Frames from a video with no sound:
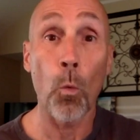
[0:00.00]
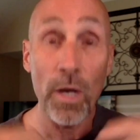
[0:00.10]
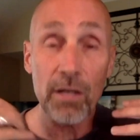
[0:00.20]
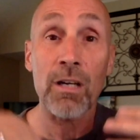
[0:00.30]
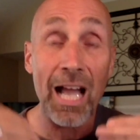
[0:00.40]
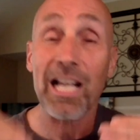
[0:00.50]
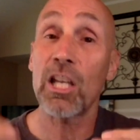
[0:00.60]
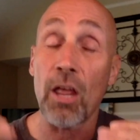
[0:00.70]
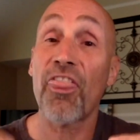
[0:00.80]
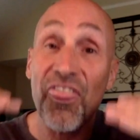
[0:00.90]
We are not
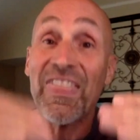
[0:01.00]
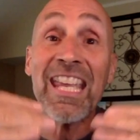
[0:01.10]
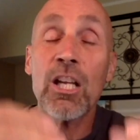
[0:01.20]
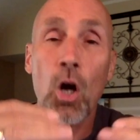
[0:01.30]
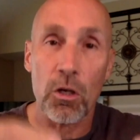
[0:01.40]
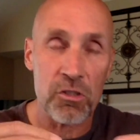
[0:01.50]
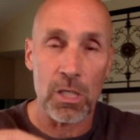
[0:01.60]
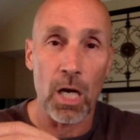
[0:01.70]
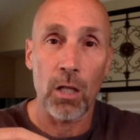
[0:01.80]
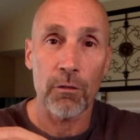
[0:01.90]
going to think
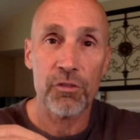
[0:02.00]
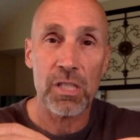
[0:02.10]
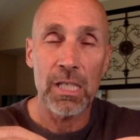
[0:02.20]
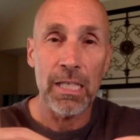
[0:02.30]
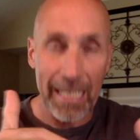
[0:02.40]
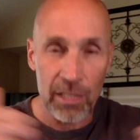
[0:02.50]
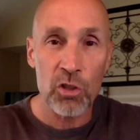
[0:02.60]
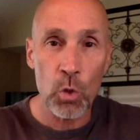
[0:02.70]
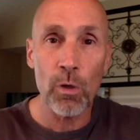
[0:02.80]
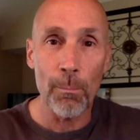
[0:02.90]
ourselves
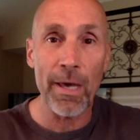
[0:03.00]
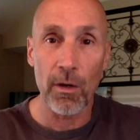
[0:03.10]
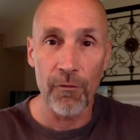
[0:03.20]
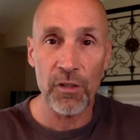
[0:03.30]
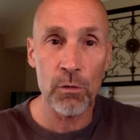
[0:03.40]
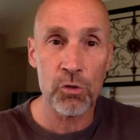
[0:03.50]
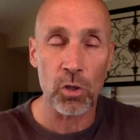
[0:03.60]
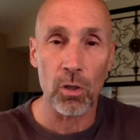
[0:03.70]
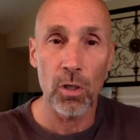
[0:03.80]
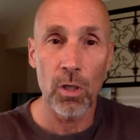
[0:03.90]
into a better
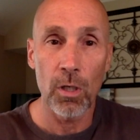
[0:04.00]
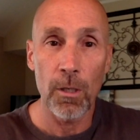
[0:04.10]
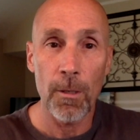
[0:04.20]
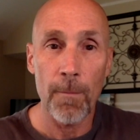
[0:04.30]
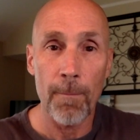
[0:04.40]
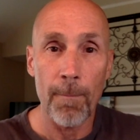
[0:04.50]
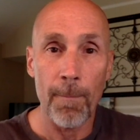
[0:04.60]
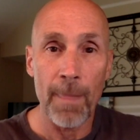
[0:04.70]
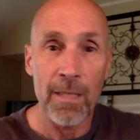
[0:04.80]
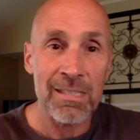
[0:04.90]
future.
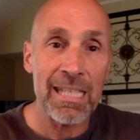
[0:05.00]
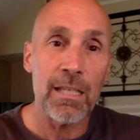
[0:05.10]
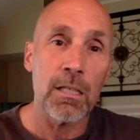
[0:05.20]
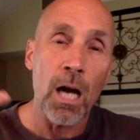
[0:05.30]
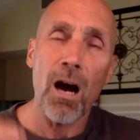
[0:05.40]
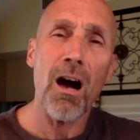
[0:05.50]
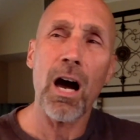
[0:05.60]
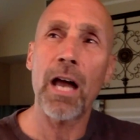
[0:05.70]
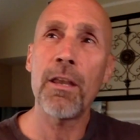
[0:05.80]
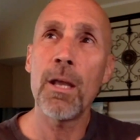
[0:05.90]
See,
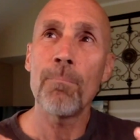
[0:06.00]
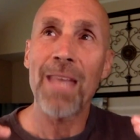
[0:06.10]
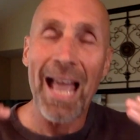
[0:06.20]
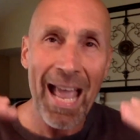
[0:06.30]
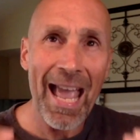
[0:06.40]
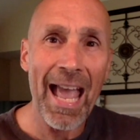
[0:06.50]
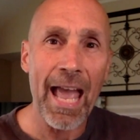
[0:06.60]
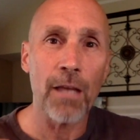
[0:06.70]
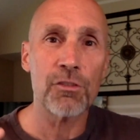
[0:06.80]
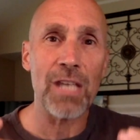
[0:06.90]
God
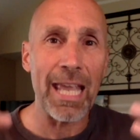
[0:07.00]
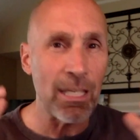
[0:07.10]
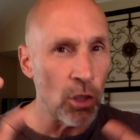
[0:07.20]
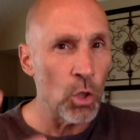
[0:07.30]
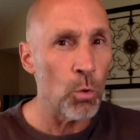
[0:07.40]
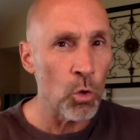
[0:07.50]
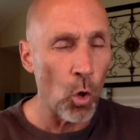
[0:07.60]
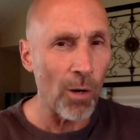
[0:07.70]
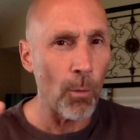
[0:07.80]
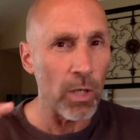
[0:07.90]
has a new
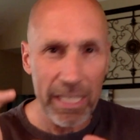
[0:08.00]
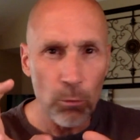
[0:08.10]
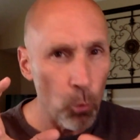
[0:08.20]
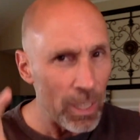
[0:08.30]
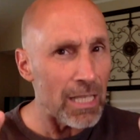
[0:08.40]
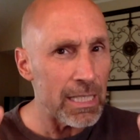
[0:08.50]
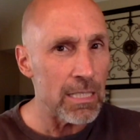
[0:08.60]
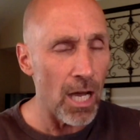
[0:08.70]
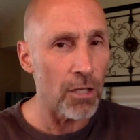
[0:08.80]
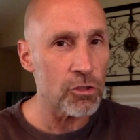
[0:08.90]
normal. He really
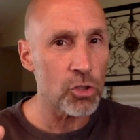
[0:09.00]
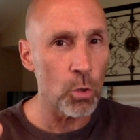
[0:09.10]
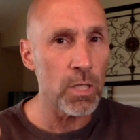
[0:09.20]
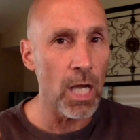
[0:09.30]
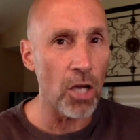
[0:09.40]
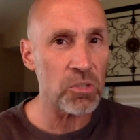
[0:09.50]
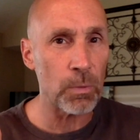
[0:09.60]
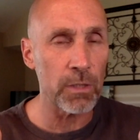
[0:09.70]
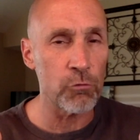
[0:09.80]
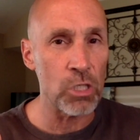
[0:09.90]
does through the
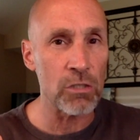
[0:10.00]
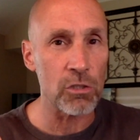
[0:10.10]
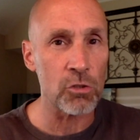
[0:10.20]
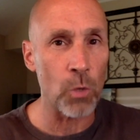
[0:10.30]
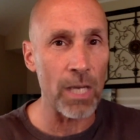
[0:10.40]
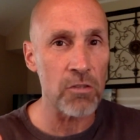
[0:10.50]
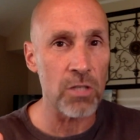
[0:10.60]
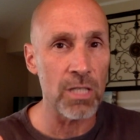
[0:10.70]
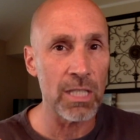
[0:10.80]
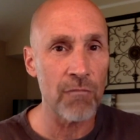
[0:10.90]
gospel of Jesus Christ
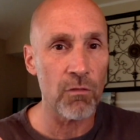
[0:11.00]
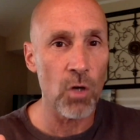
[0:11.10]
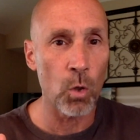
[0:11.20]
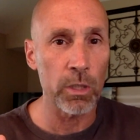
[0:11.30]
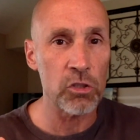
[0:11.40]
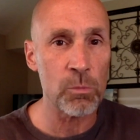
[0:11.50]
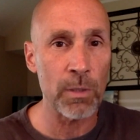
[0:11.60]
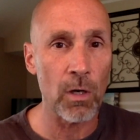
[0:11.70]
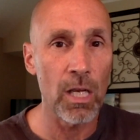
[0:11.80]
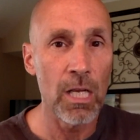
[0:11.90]
and the gift of the Holy
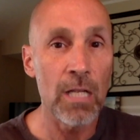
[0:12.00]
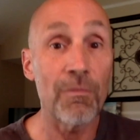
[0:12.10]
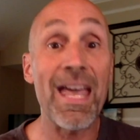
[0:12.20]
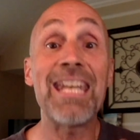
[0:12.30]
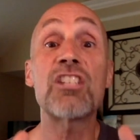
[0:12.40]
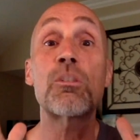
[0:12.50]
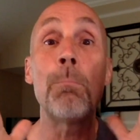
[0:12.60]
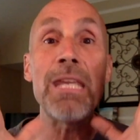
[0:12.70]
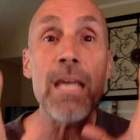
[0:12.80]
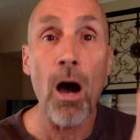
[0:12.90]
Spirit that is
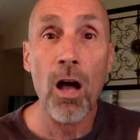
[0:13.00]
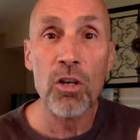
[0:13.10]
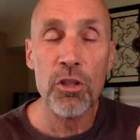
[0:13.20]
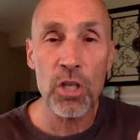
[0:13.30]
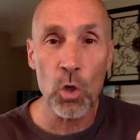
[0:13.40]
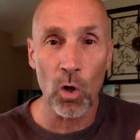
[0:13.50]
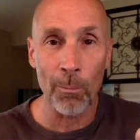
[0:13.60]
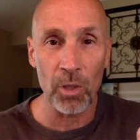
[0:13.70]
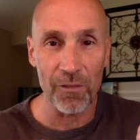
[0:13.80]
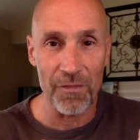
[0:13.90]
beyond the
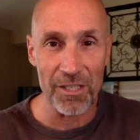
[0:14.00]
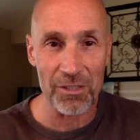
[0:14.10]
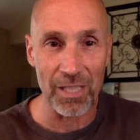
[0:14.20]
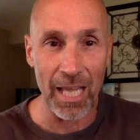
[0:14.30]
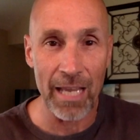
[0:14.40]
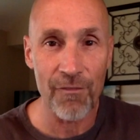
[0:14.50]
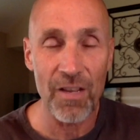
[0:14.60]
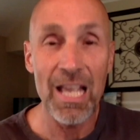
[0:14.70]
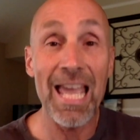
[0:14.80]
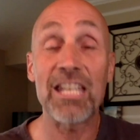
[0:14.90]
normal of this life.
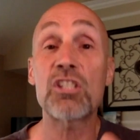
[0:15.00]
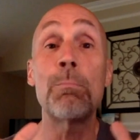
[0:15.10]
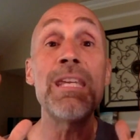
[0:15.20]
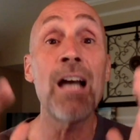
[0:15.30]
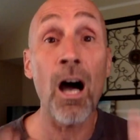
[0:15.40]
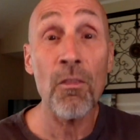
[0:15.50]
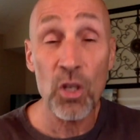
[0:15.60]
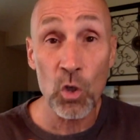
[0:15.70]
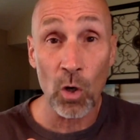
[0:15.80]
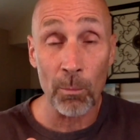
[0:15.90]
It is beyond the
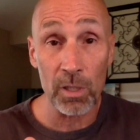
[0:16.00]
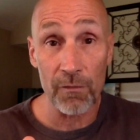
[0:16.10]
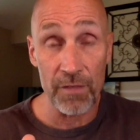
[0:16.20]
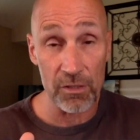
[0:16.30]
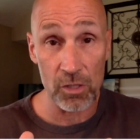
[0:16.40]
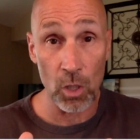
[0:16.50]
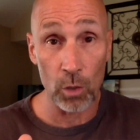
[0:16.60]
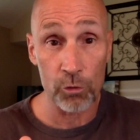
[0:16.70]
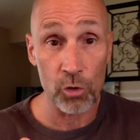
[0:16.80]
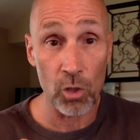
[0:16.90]
normal of this
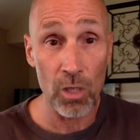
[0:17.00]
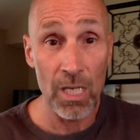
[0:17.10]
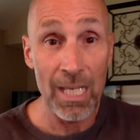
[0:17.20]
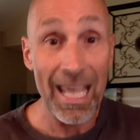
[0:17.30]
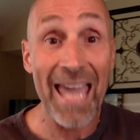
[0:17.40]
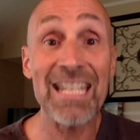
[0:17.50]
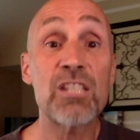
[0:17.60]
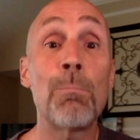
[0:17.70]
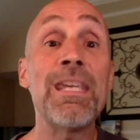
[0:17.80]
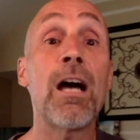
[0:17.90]
culture. And
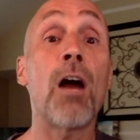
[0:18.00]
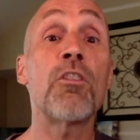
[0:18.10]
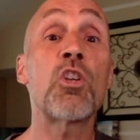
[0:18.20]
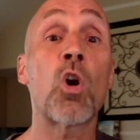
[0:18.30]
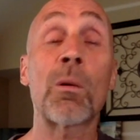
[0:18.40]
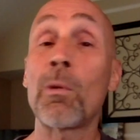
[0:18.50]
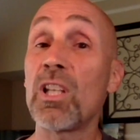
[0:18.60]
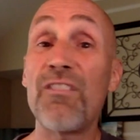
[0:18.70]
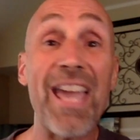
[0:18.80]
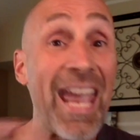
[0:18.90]
it's beyond the normal
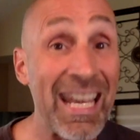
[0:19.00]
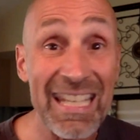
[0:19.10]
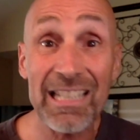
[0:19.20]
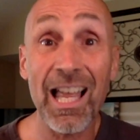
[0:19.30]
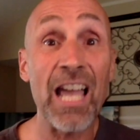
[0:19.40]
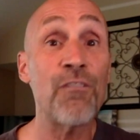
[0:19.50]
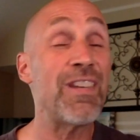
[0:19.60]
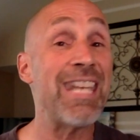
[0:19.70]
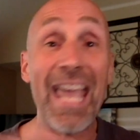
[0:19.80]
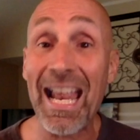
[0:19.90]
of any life
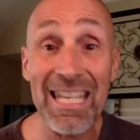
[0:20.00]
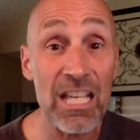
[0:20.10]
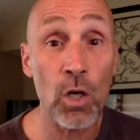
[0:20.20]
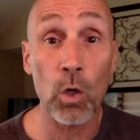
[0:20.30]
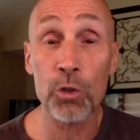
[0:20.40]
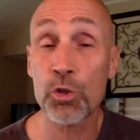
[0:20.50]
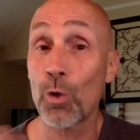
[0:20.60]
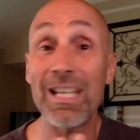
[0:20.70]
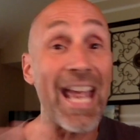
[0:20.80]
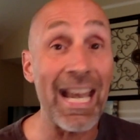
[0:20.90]
in any
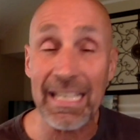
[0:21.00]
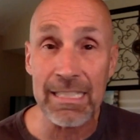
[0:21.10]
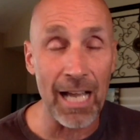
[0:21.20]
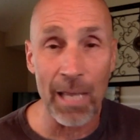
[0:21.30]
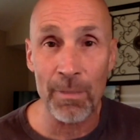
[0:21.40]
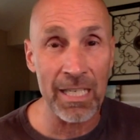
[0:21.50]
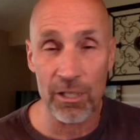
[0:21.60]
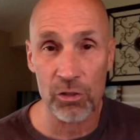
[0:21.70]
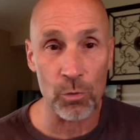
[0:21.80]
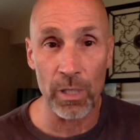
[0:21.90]
culture at any time in
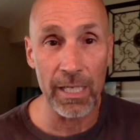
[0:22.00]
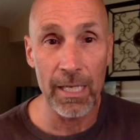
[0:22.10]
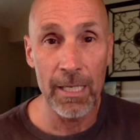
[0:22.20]
history.